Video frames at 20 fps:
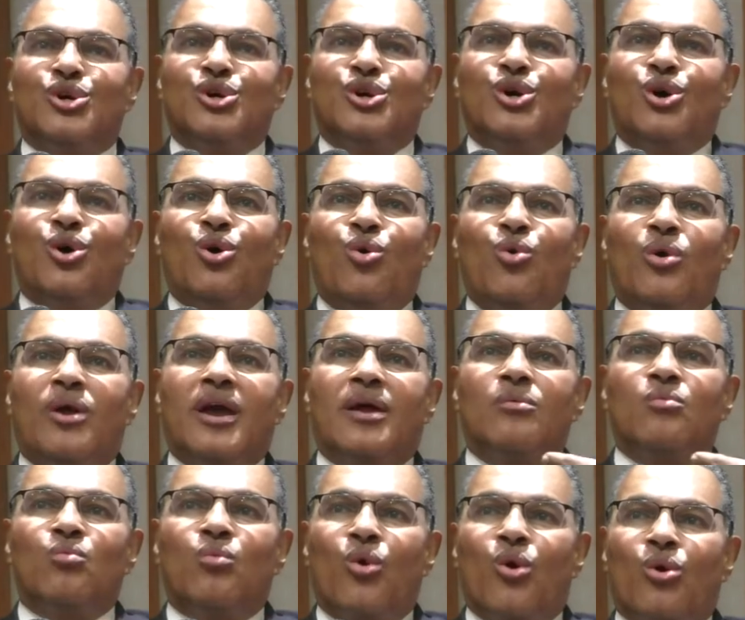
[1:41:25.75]
who
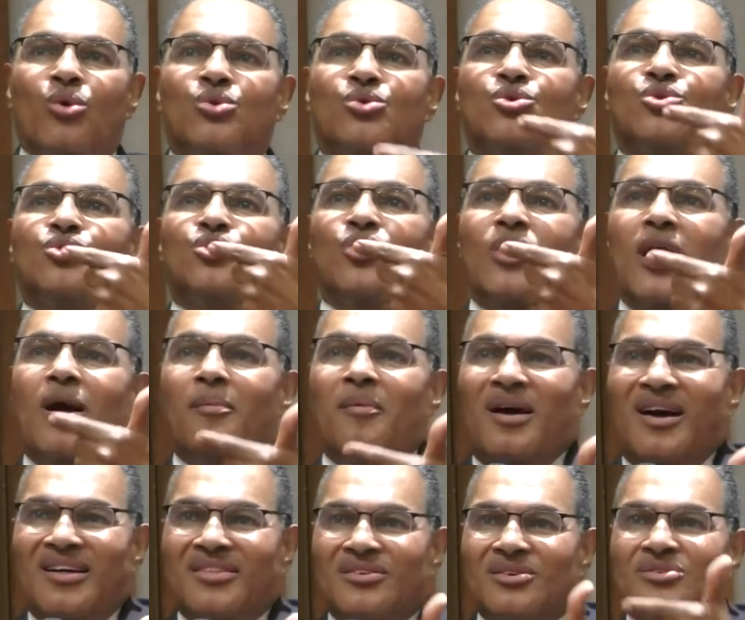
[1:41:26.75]
can work to help
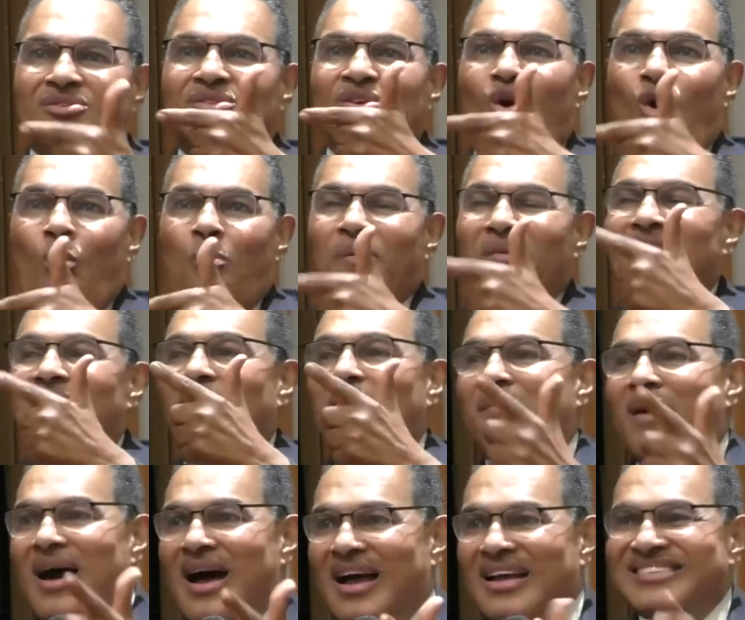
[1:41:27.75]
others open their
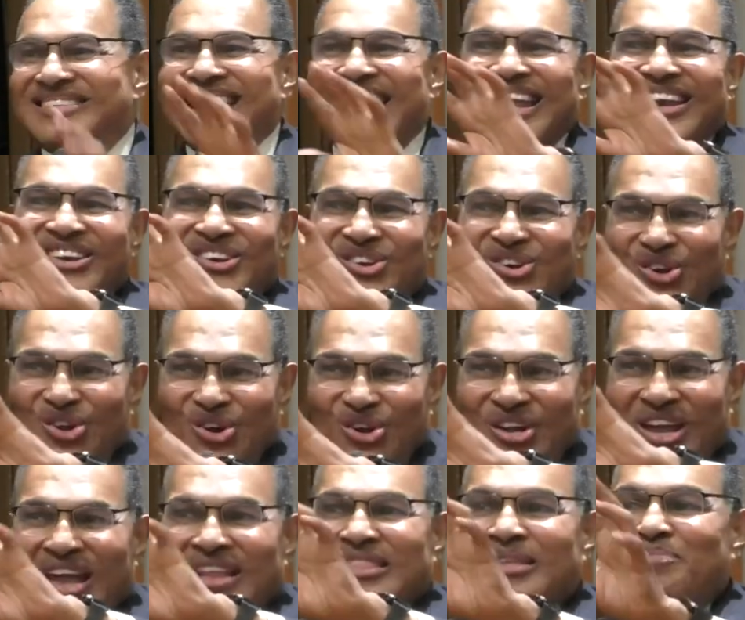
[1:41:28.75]
minds and
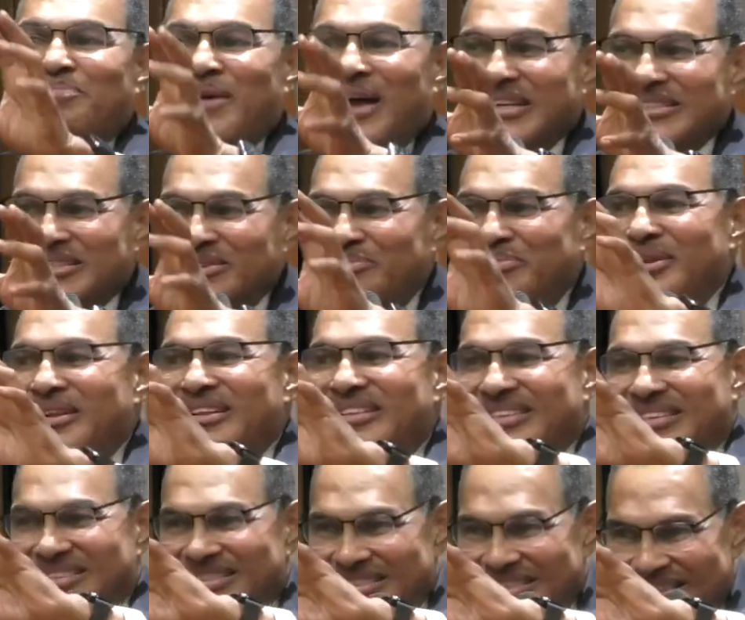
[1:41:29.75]
look at the
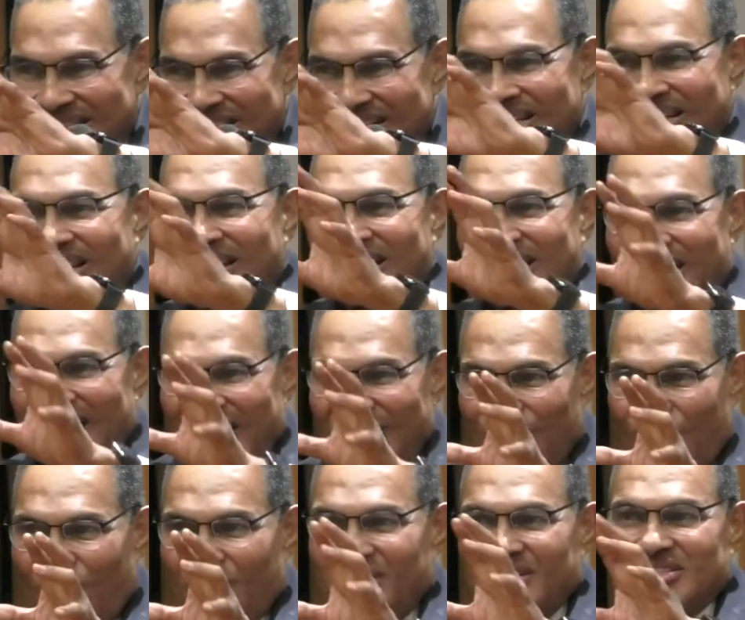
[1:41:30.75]
possibilities in
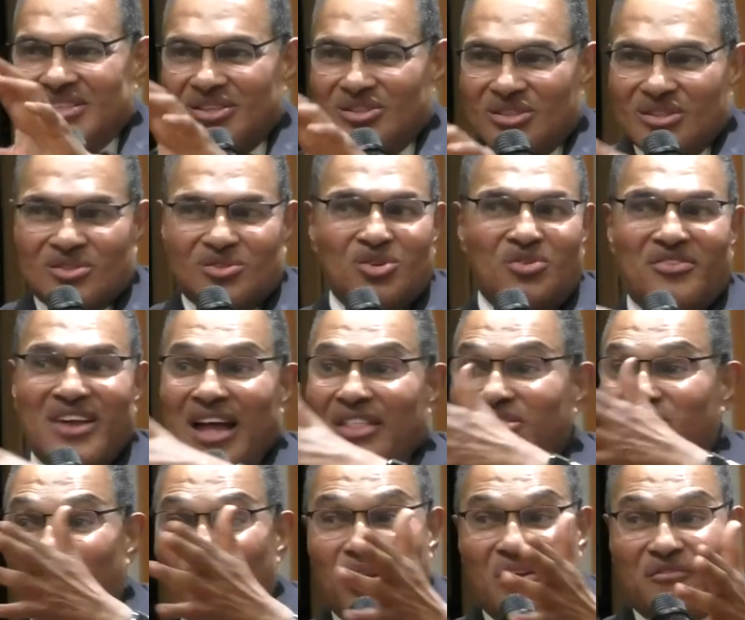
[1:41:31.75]
all these issues. You've got
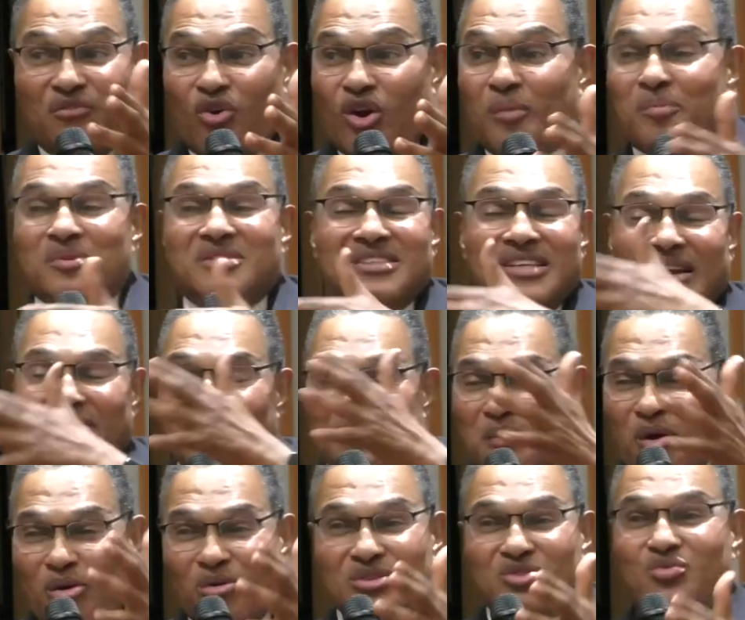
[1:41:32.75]
30-40% of
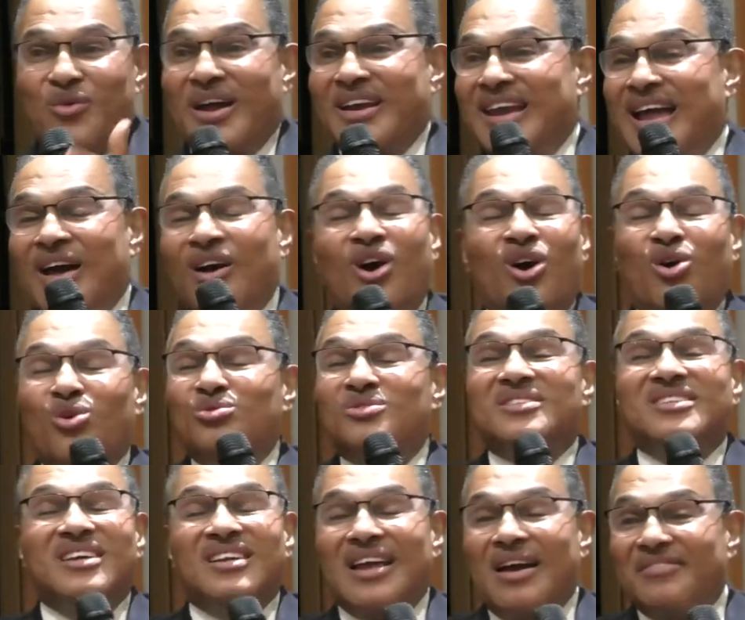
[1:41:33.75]
Americans right now who
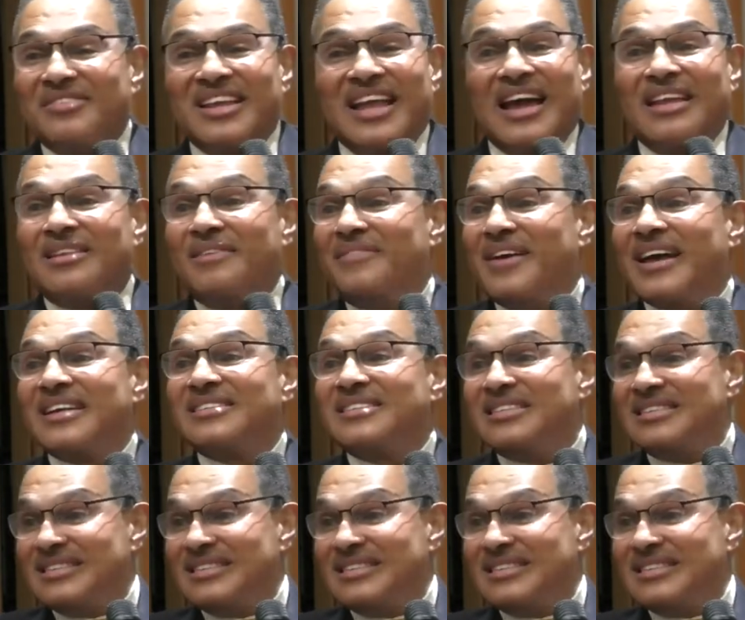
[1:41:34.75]
still haven't gotten the vaccine.